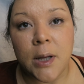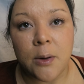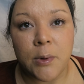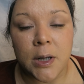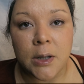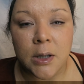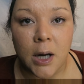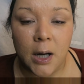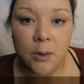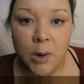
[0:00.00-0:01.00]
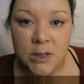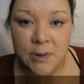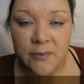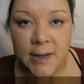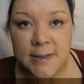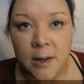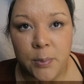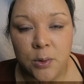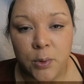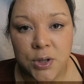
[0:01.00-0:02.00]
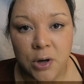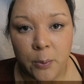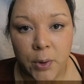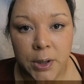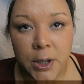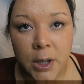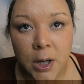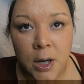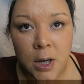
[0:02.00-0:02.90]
like when I wash my face, I put One Drop Wonder,